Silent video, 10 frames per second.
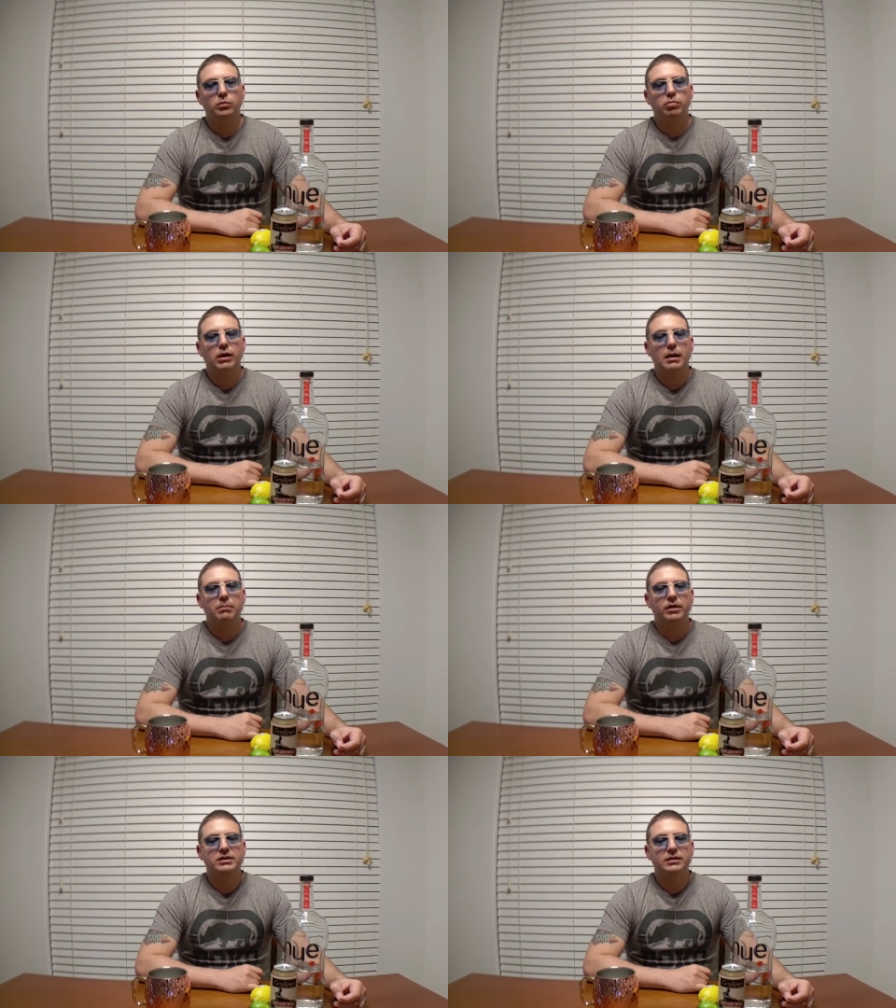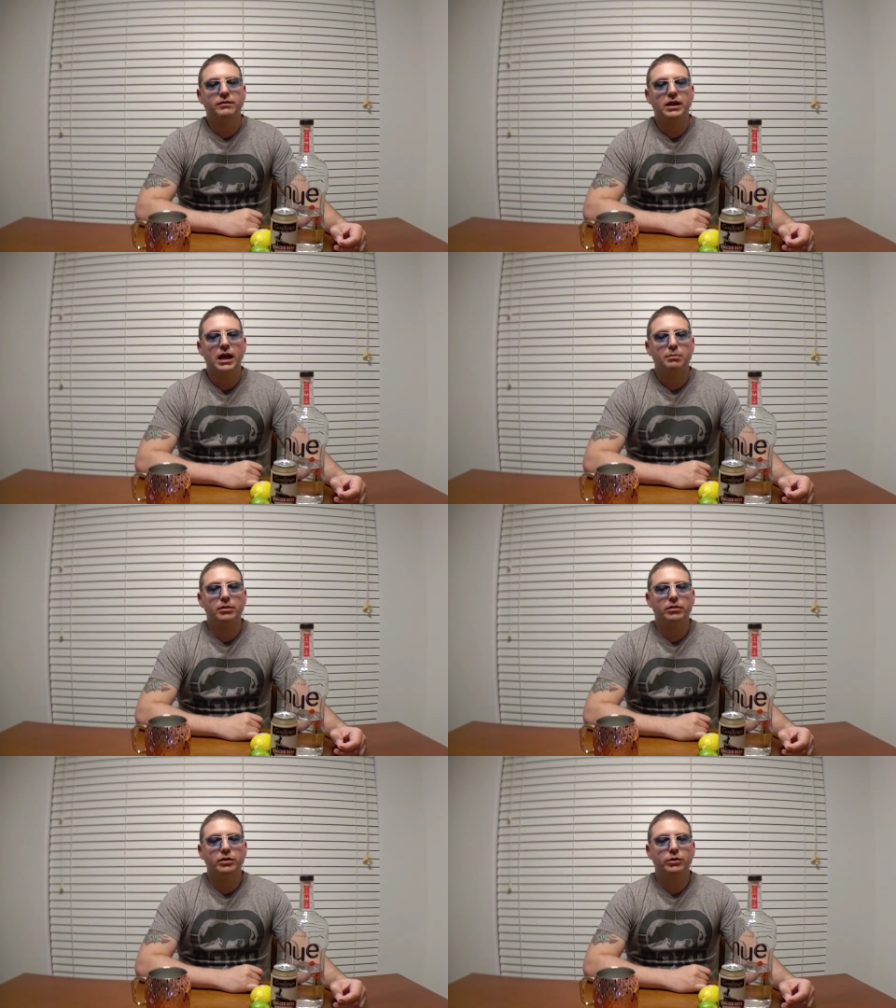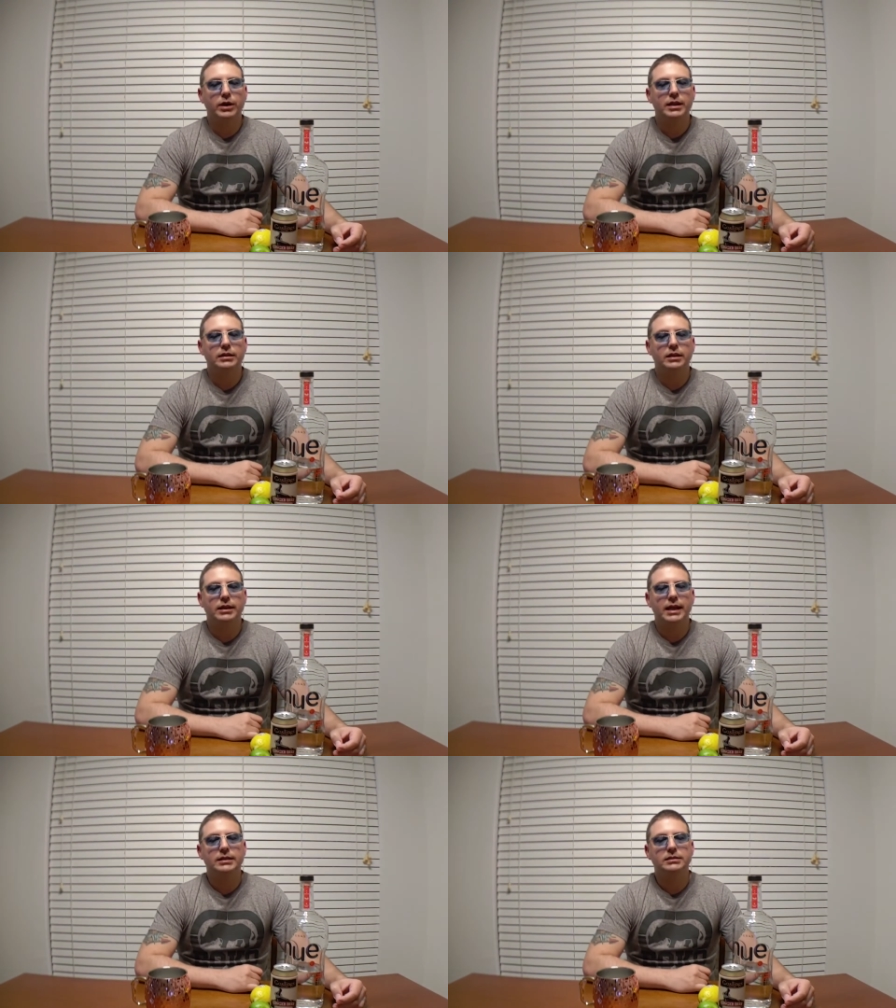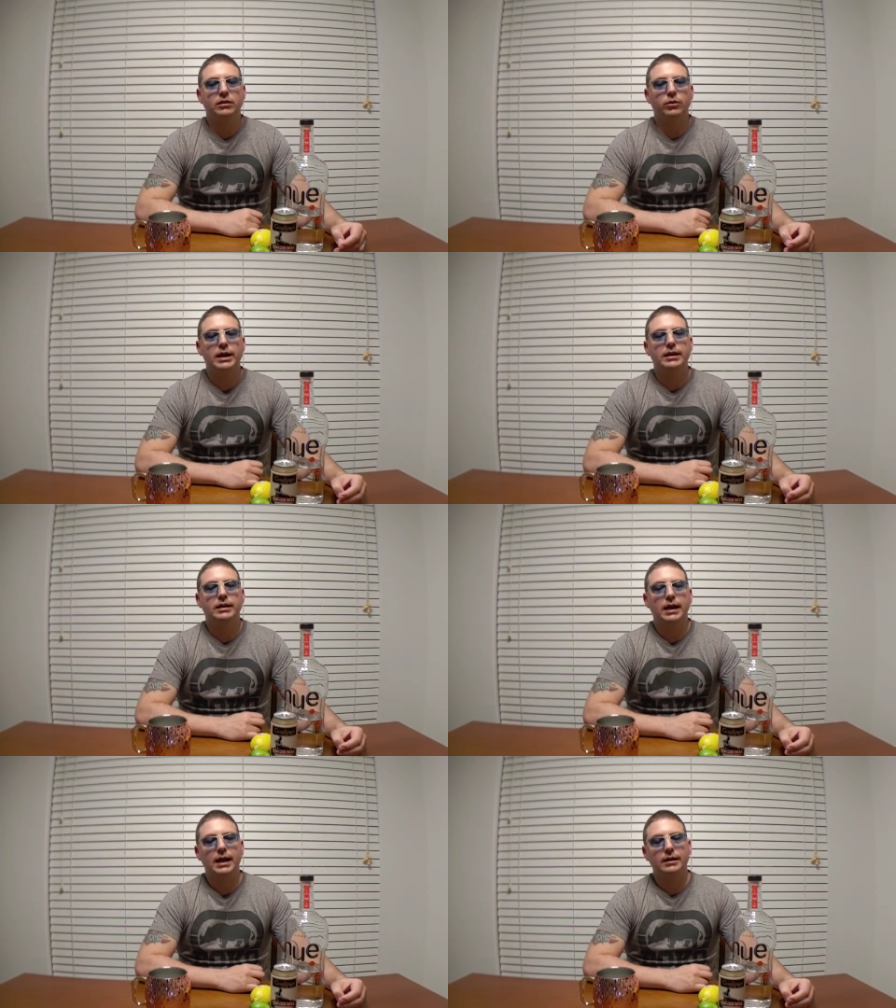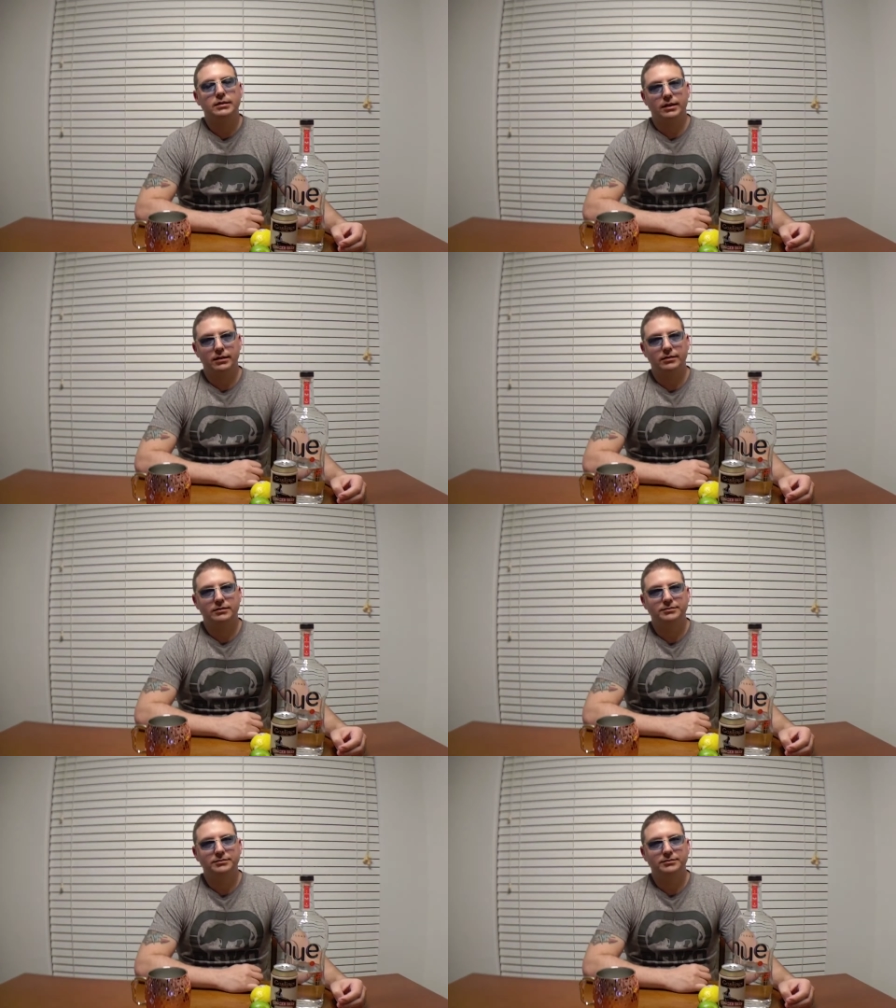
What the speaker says: properties of copper to create the next great cocktail.